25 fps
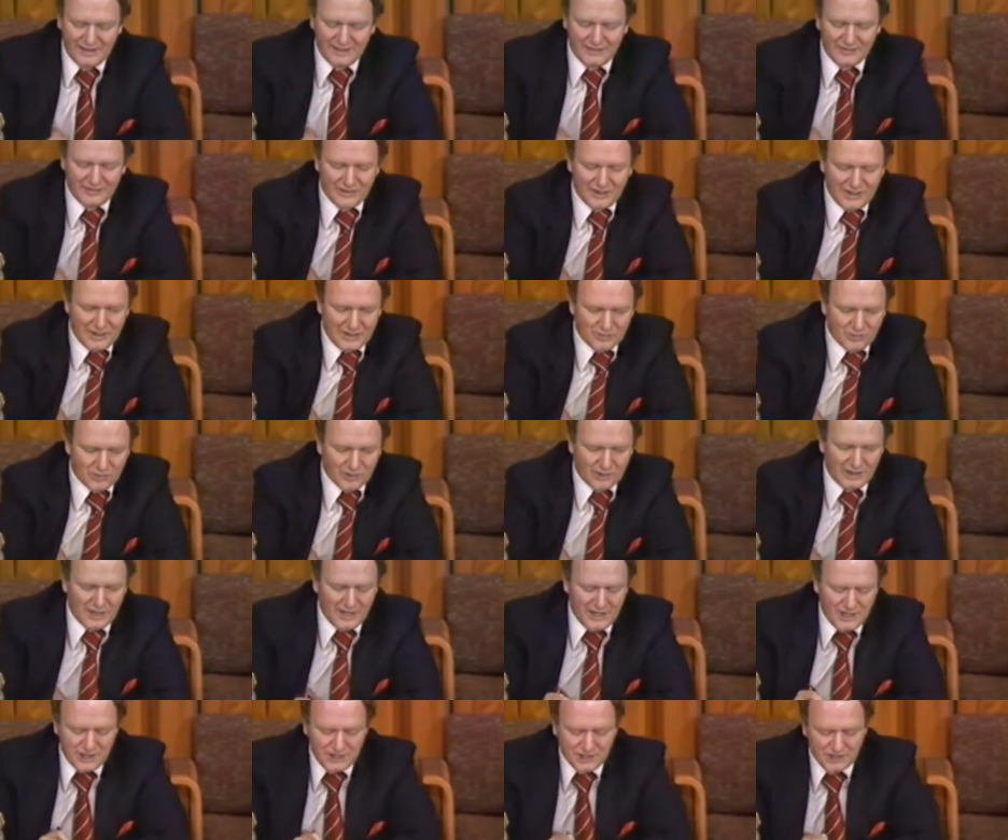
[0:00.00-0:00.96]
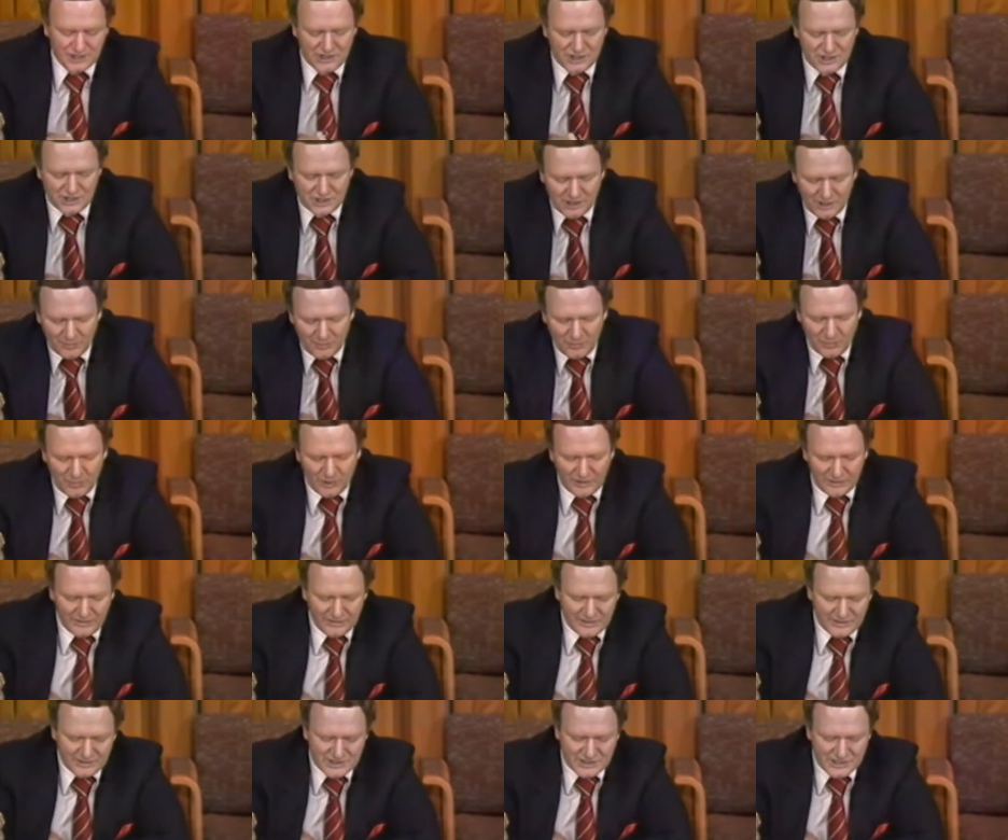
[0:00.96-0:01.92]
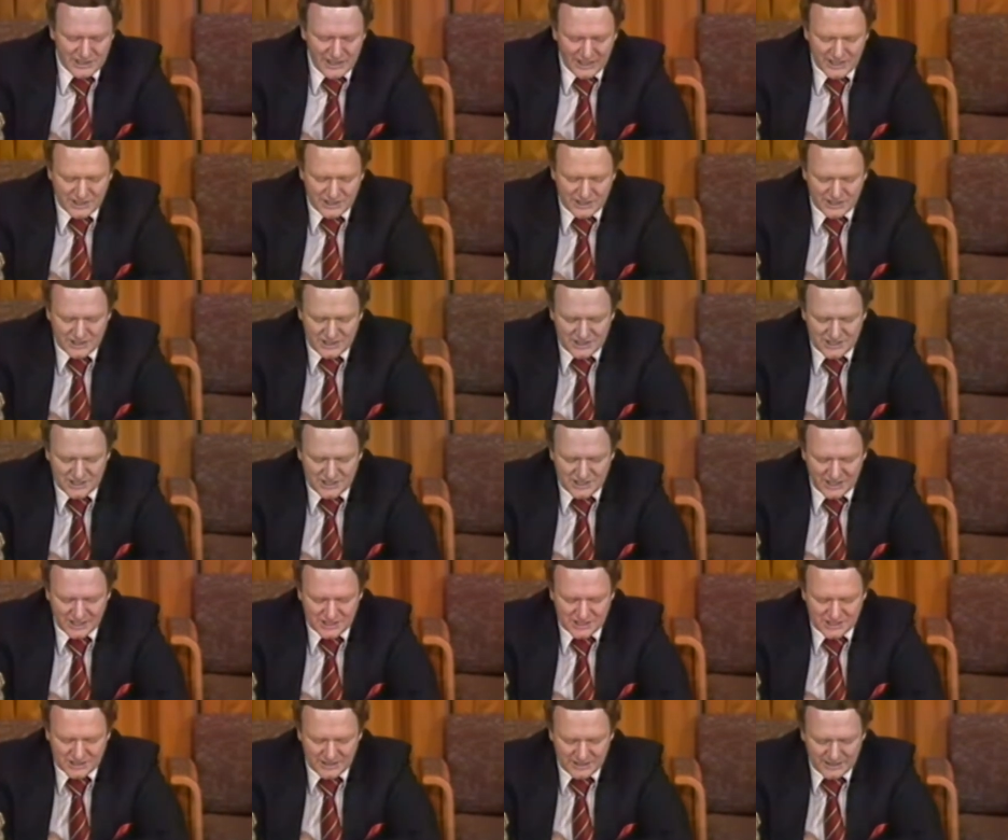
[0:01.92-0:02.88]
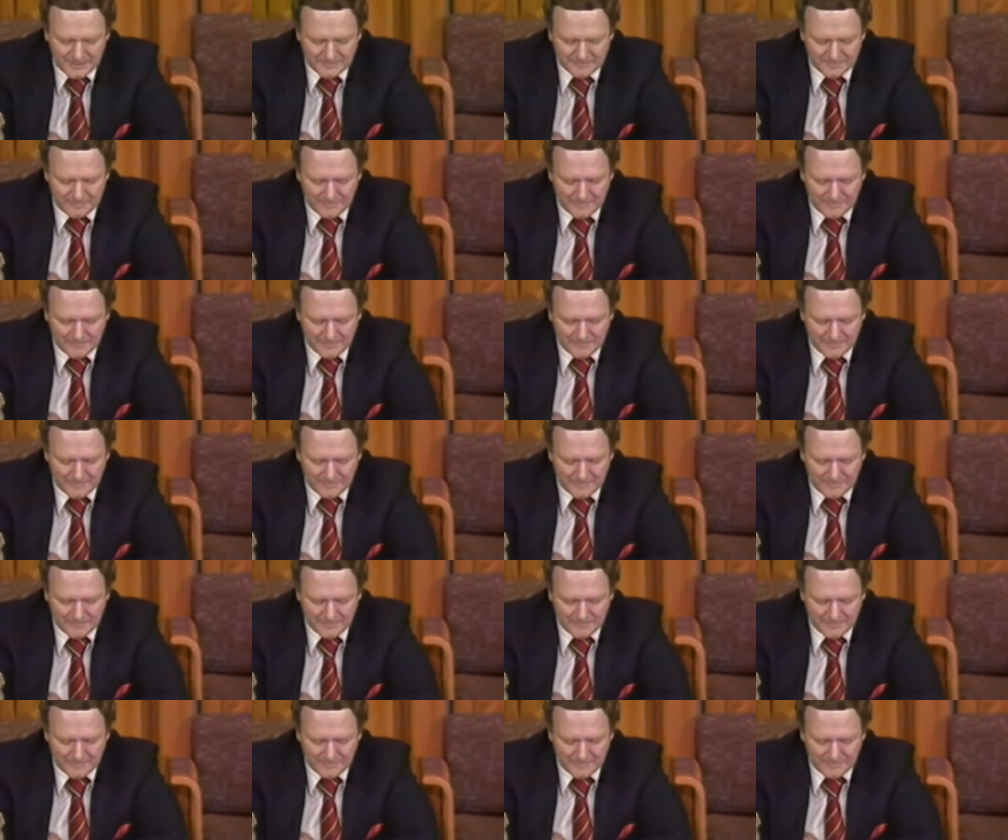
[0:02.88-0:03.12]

and the relationship with Section 60.